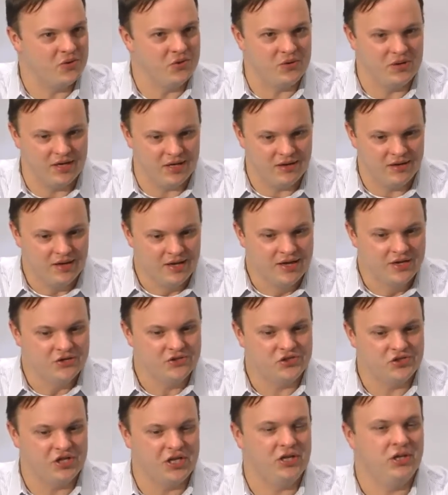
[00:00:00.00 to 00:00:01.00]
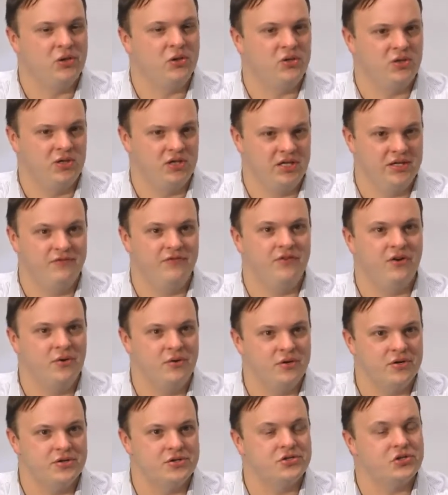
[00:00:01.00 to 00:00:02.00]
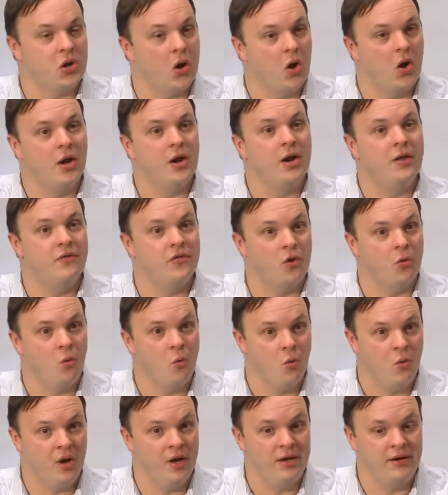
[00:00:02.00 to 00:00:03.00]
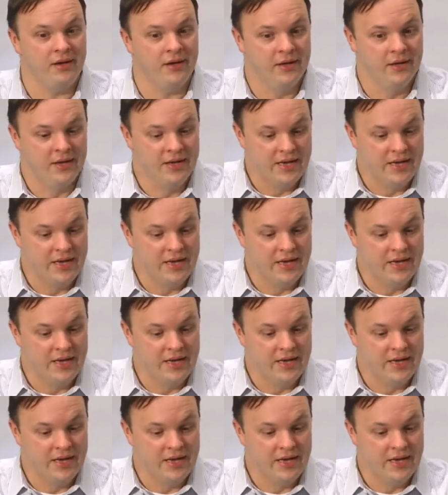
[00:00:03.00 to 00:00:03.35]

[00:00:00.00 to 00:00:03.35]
You get singularly focused on the one